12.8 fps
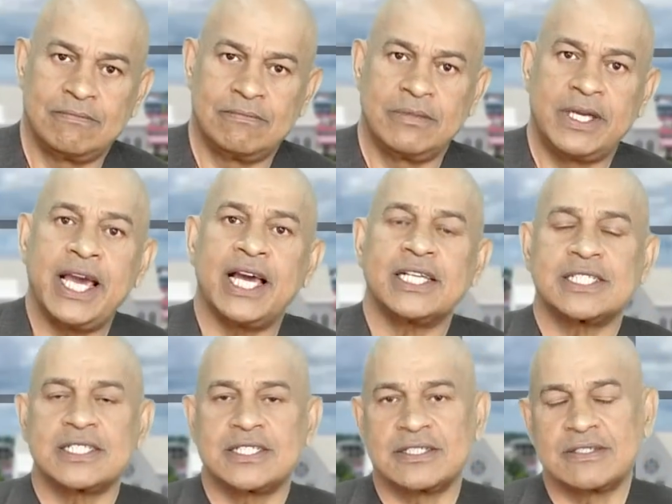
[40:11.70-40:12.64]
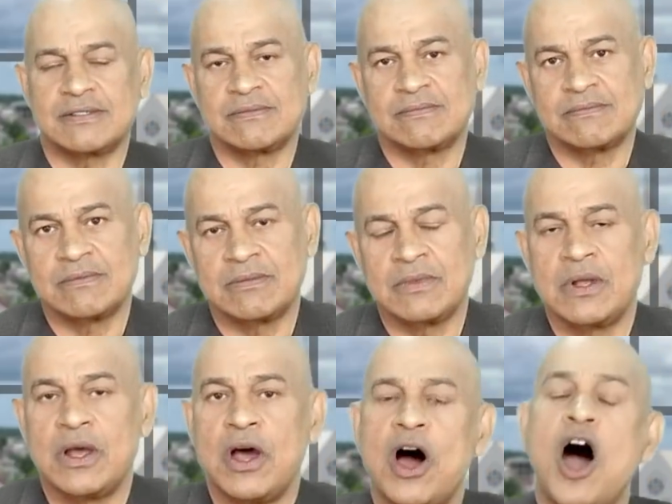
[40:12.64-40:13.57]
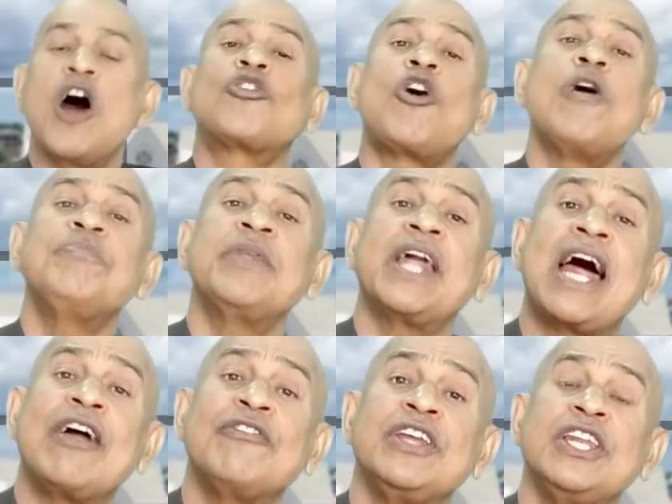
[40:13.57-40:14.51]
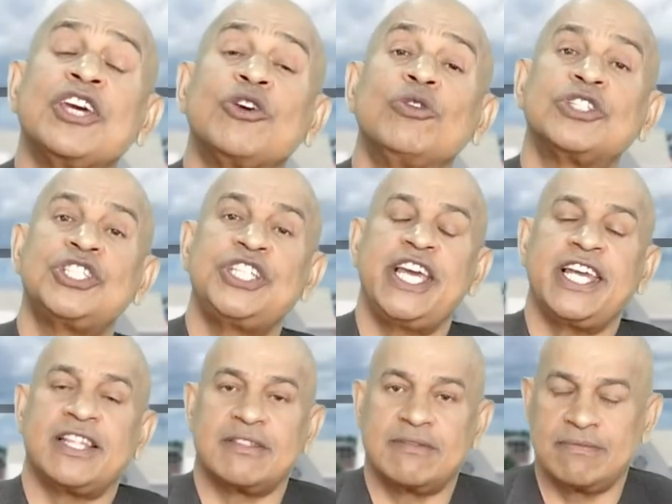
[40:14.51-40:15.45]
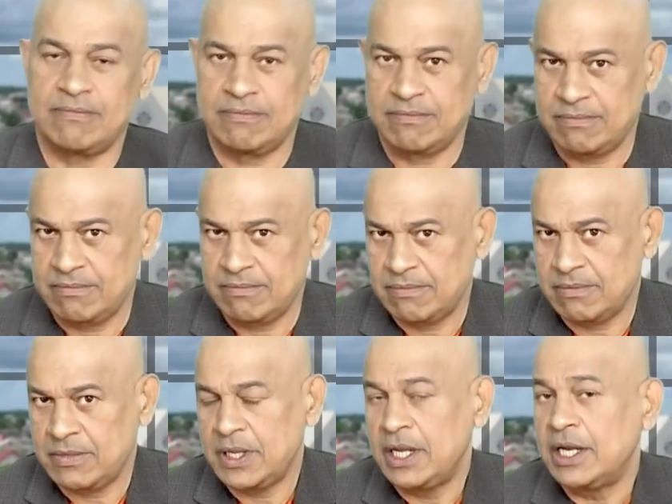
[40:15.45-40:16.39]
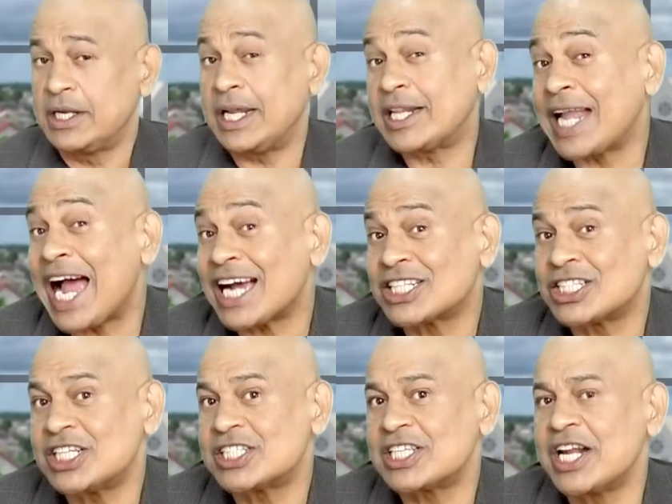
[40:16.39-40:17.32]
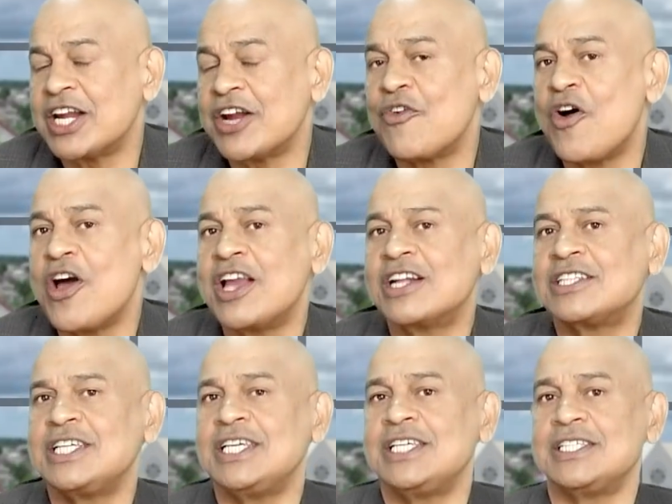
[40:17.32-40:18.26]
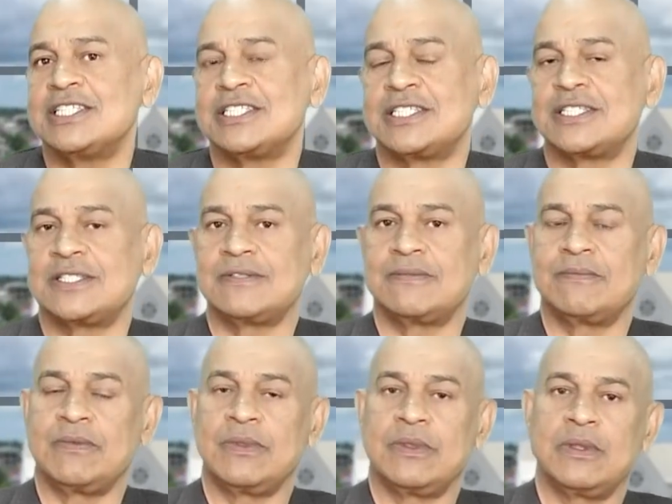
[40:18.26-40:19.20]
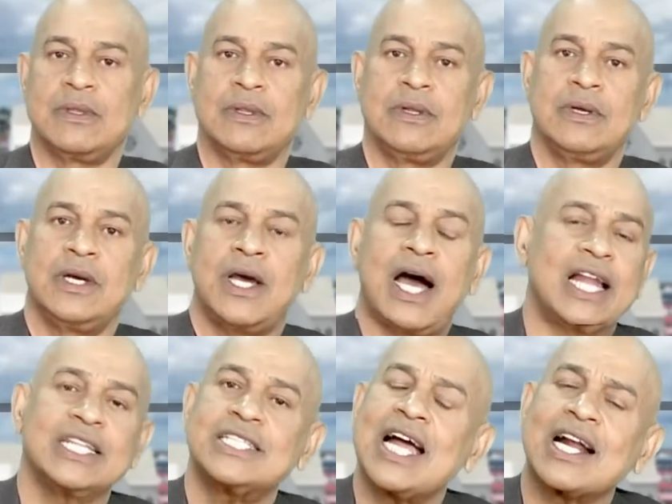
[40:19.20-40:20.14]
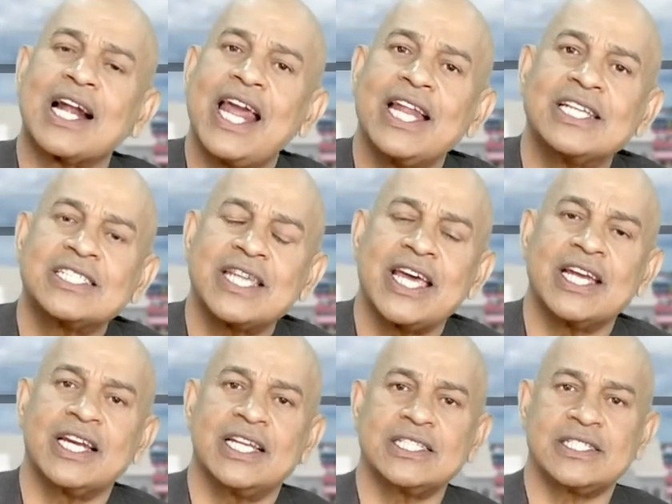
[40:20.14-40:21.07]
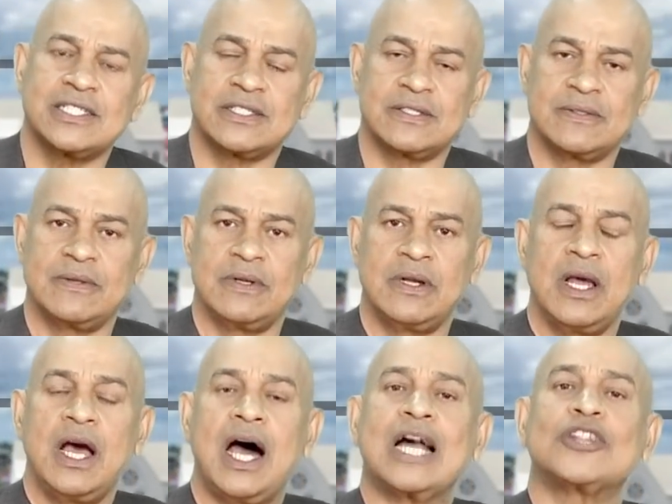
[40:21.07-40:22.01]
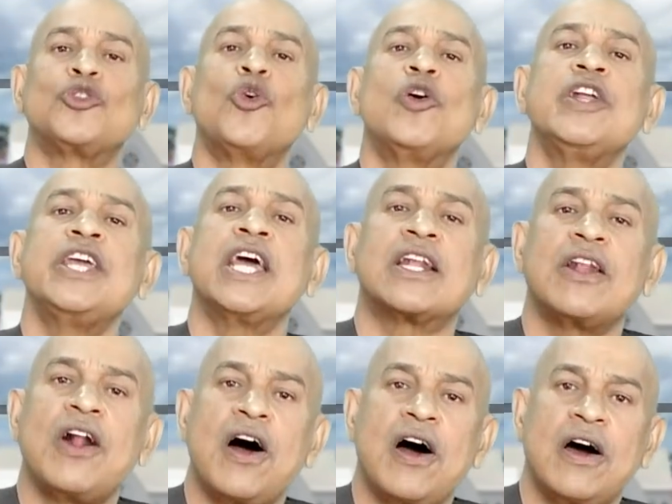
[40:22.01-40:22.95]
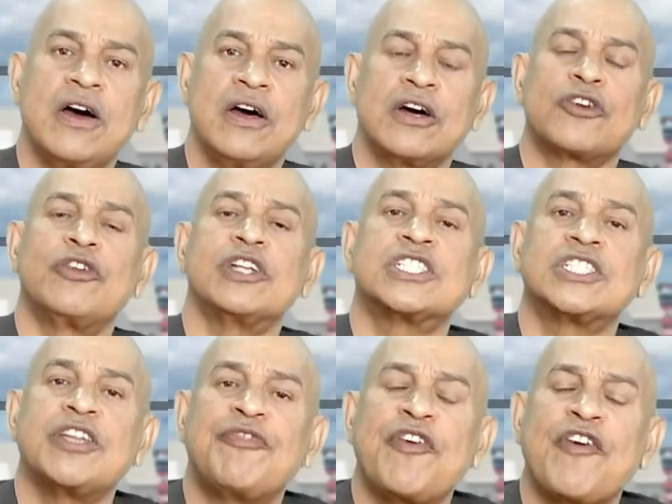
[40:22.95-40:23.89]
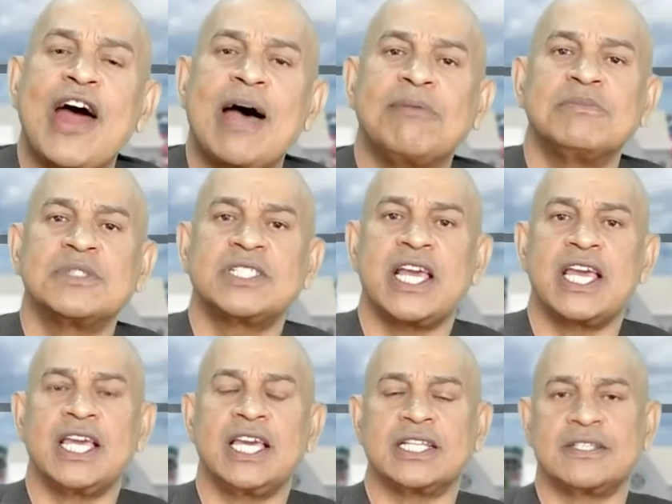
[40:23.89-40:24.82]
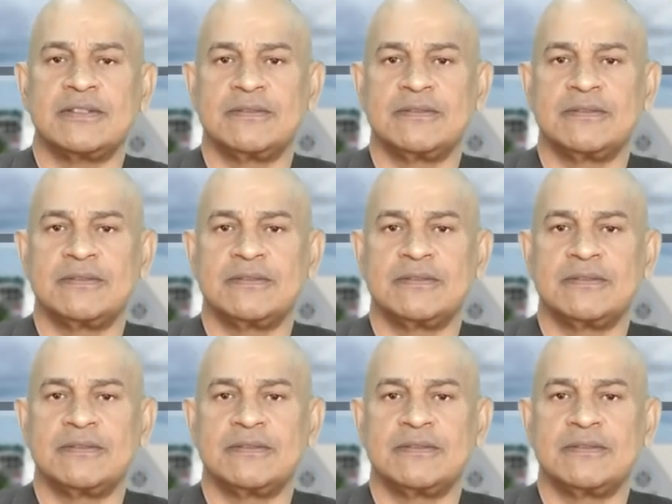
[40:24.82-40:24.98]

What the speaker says: Yes. How come they not renegotiate the taxes and the royalties? And it's not Glenn saying this. Attorney at law, Christopher Ram saying it.